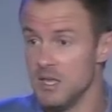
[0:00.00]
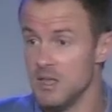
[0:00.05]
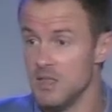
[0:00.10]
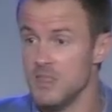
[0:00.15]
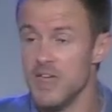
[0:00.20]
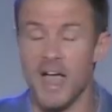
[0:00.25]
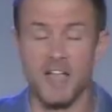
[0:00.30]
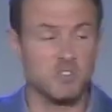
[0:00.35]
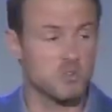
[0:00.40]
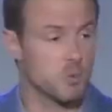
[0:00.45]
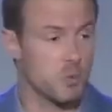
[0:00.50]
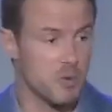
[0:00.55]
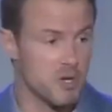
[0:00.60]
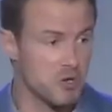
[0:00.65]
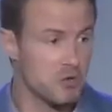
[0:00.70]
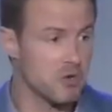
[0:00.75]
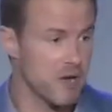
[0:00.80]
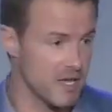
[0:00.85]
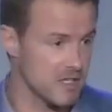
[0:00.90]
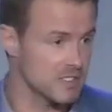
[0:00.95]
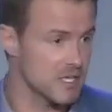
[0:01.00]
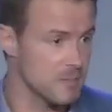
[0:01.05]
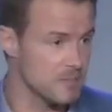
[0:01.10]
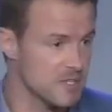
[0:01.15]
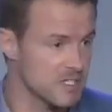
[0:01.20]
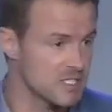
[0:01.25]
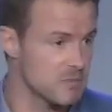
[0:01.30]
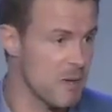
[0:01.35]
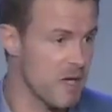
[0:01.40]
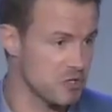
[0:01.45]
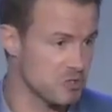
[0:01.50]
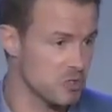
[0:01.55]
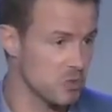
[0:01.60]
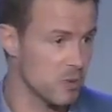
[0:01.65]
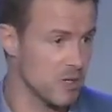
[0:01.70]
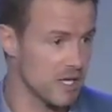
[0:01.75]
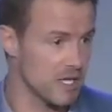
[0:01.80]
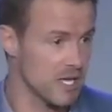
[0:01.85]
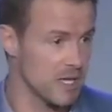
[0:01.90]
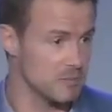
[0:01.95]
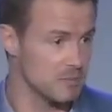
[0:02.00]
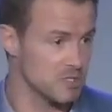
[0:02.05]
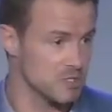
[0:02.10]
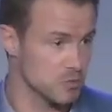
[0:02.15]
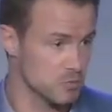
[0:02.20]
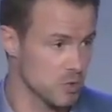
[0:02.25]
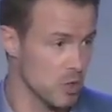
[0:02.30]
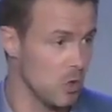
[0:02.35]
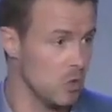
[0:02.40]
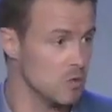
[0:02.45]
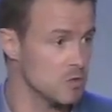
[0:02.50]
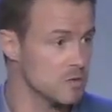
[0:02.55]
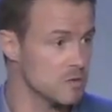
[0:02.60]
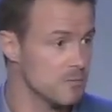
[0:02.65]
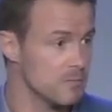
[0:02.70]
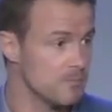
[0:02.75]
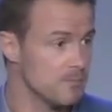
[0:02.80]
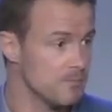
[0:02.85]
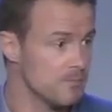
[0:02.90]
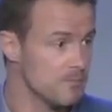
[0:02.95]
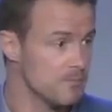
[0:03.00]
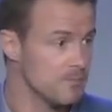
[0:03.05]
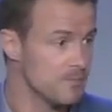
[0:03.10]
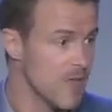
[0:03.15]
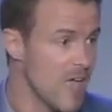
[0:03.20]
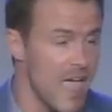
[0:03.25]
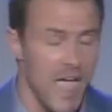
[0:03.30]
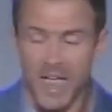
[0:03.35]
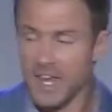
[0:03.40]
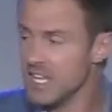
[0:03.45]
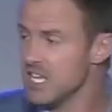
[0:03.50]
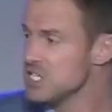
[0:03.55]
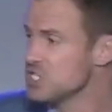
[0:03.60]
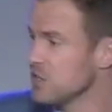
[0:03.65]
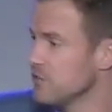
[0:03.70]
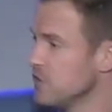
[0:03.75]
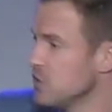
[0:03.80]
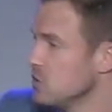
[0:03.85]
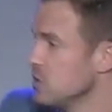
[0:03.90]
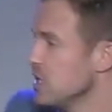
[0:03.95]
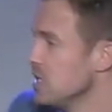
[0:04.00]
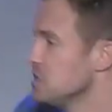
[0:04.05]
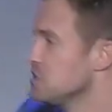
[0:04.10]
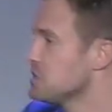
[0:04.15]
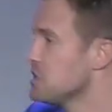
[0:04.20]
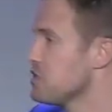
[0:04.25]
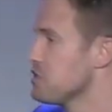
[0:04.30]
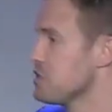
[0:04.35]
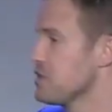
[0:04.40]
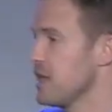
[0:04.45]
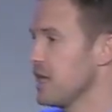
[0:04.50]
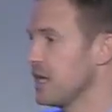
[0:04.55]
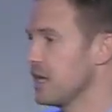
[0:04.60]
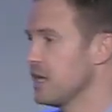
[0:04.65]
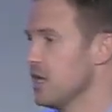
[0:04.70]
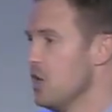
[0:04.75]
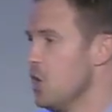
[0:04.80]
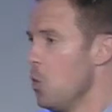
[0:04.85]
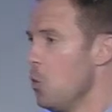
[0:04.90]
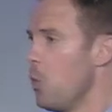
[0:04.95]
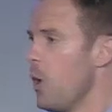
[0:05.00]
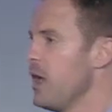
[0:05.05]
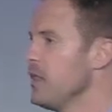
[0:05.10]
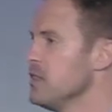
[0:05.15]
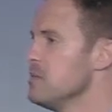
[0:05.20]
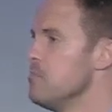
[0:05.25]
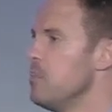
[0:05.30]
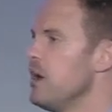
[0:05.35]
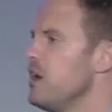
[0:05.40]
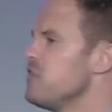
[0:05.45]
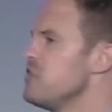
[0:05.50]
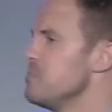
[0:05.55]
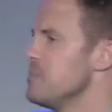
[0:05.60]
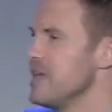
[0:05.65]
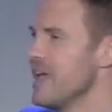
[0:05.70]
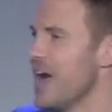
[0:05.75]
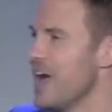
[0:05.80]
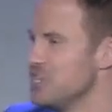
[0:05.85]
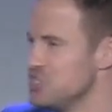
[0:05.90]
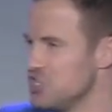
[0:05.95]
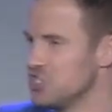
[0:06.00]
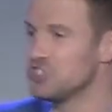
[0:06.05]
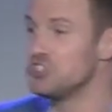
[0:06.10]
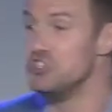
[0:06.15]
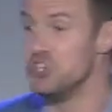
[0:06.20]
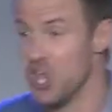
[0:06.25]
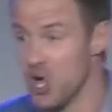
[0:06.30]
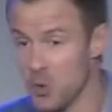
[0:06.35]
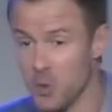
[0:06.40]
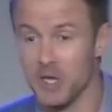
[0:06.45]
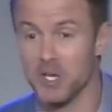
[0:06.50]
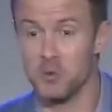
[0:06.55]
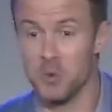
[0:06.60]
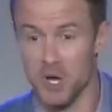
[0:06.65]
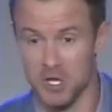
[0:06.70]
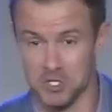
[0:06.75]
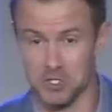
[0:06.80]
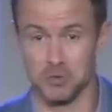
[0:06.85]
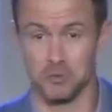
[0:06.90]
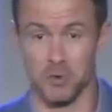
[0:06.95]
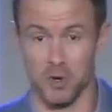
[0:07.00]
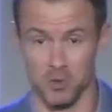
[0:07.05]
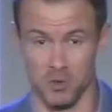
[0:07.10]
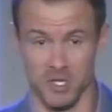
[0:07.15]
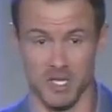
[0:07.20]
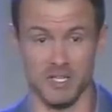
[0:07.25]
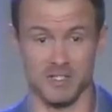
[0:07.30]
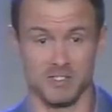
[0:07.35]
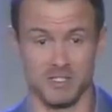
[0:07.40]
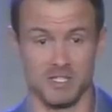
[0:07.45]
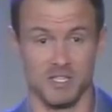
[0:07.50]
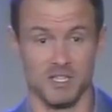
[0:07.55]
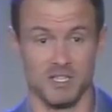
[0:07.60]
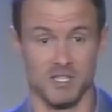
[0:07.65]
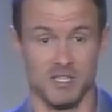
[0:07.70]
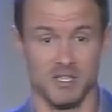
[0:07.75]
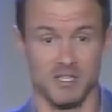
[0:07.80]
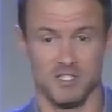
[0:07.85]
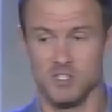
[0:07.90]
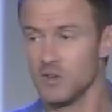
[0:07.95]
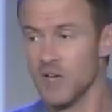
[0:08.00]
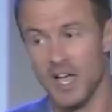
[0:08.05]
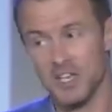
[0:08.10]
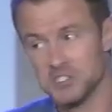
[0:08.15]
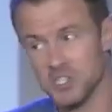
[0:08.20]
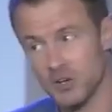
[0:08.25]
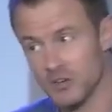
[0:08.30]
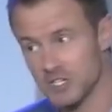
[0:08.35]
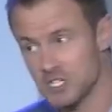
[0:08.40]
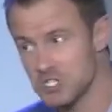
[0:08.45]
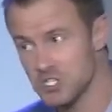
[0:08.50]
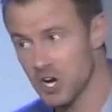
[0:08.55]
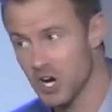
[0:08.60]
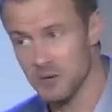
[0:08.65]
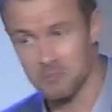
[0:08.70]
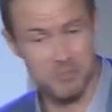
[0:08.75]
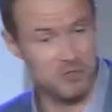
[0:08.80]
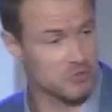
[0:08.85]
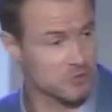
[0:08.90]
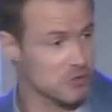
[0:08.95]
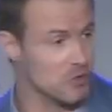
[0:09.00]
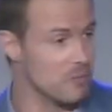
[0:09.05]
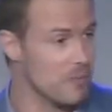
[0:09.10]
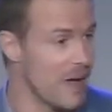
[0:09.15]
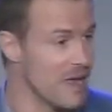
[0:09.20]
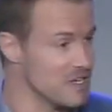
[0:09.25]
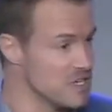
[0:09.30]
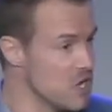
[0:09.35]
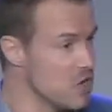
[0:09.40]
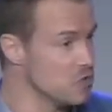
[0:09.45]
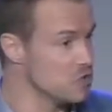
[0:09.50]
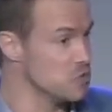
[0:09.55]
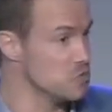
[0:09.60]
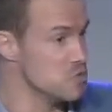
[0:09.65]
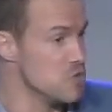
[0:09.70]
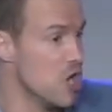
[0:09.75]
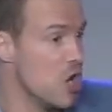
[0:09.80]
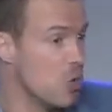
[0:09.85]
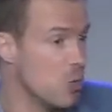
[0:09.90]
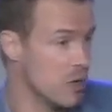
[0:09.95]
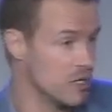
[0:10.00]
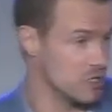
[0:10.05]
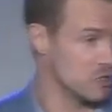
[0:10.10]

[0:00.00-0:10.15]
that's when we create something special when it comes to roles. And each of you needs to think well above and beyond just knowing what your role is. You guys are a sharp group. I know you know what